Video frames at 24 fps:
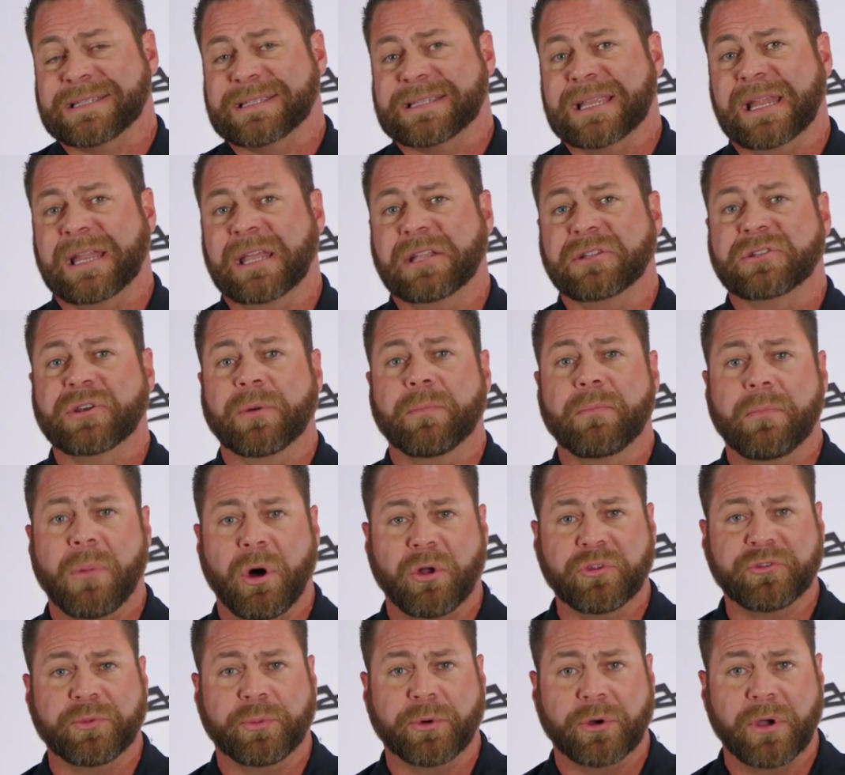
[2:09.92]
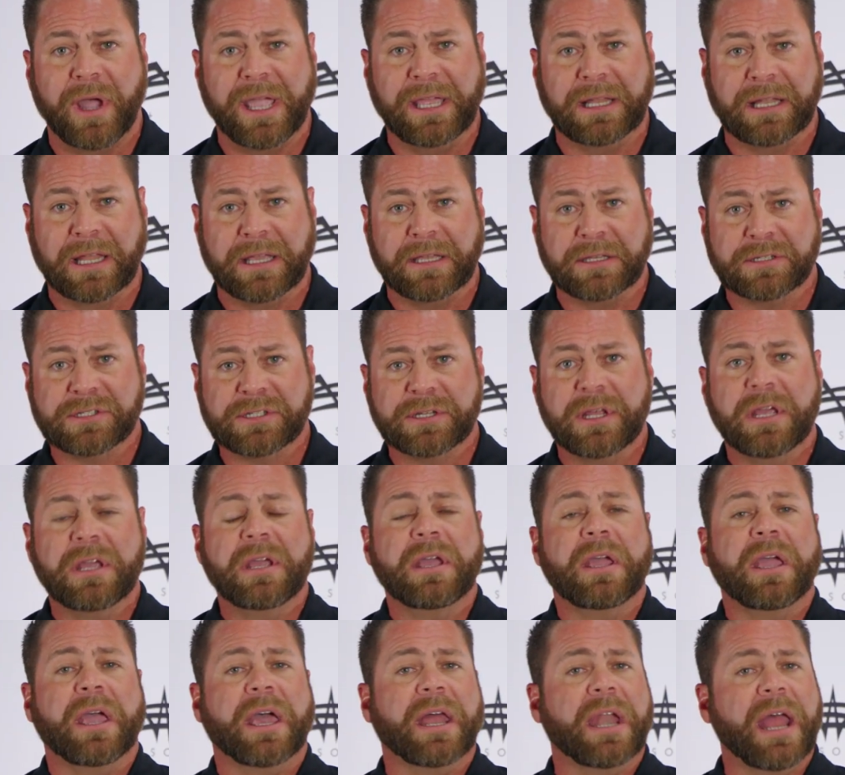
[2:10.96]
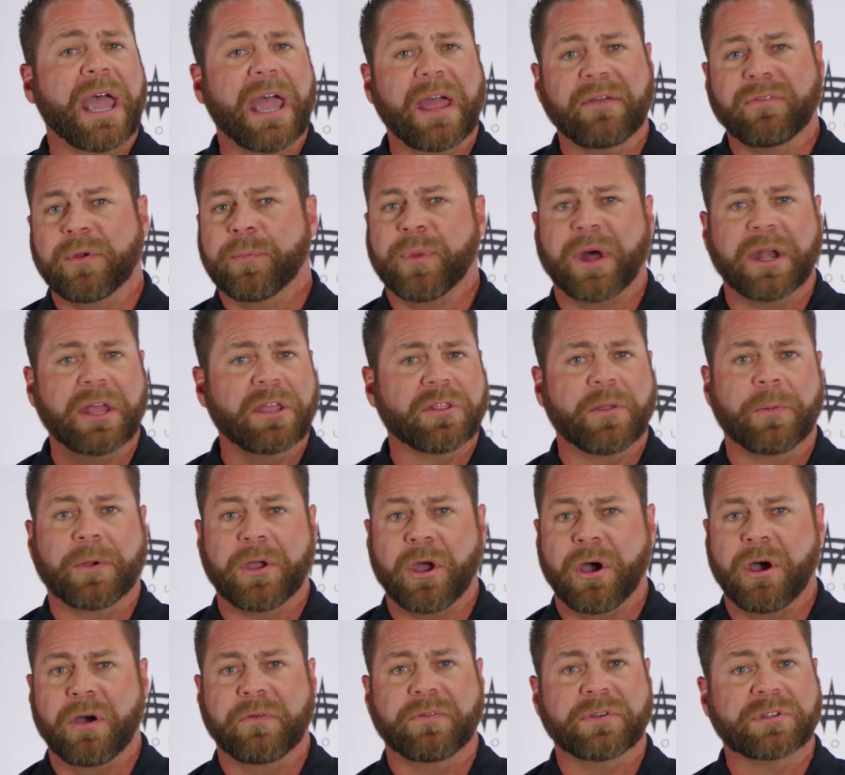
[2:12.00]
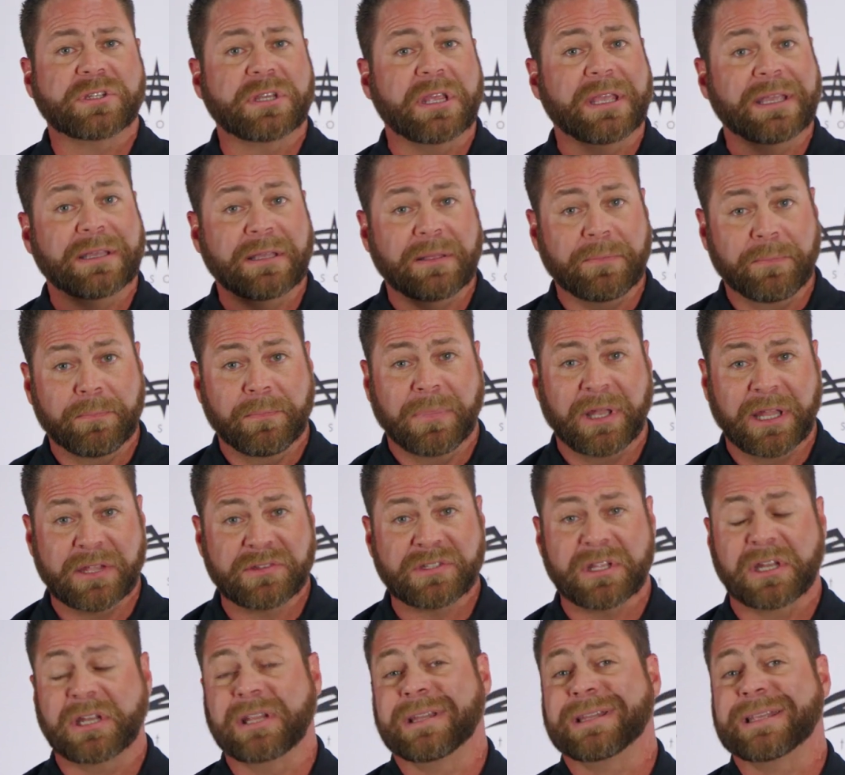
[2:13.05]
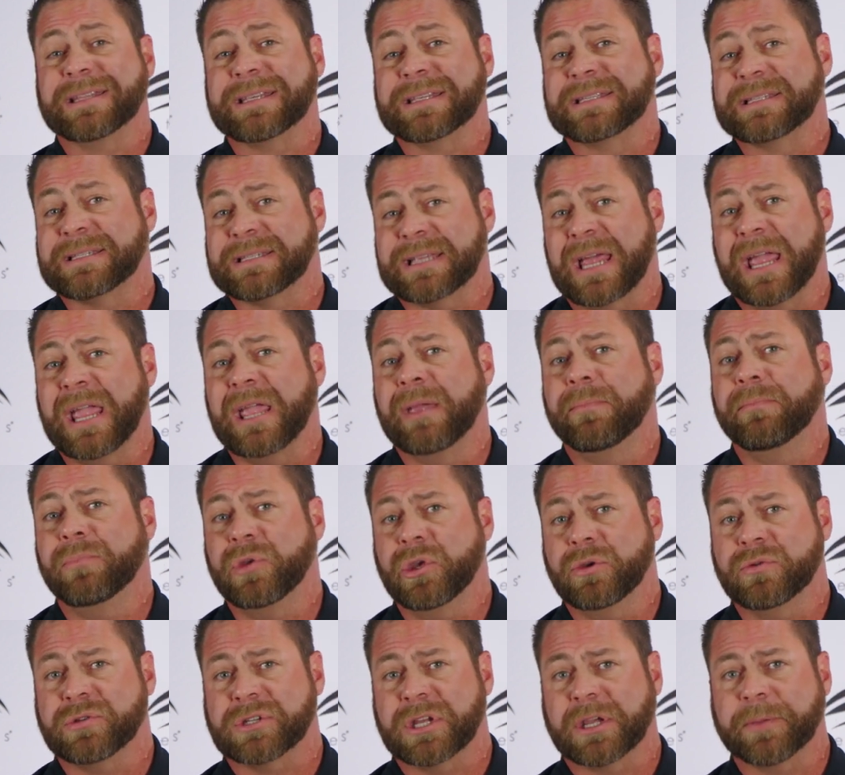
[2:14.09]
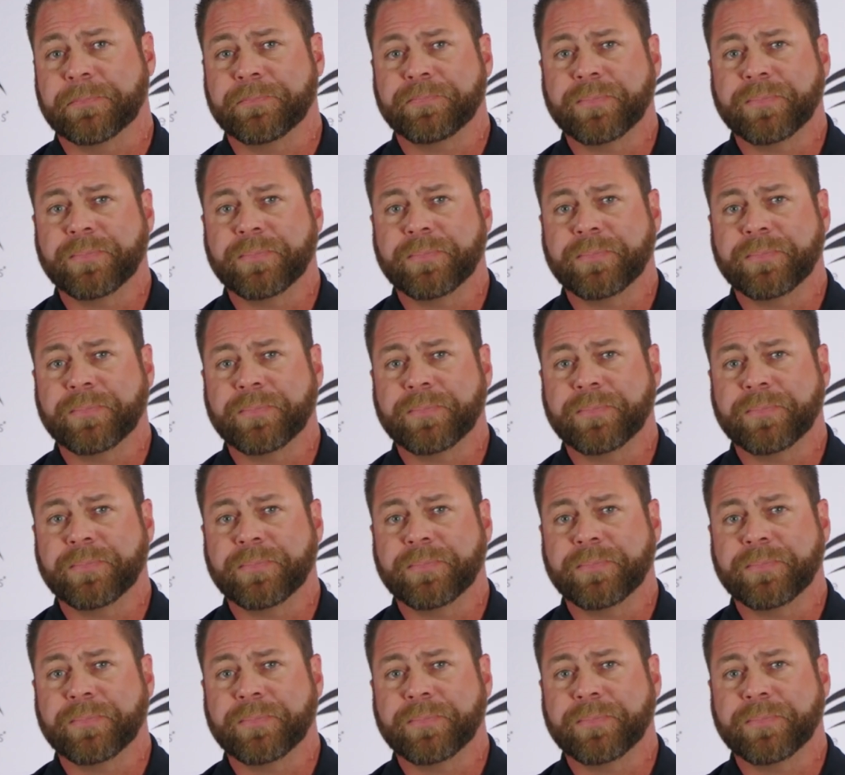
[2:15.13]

sending to multiple A-Links, and everybody in the cove is listening to the same music.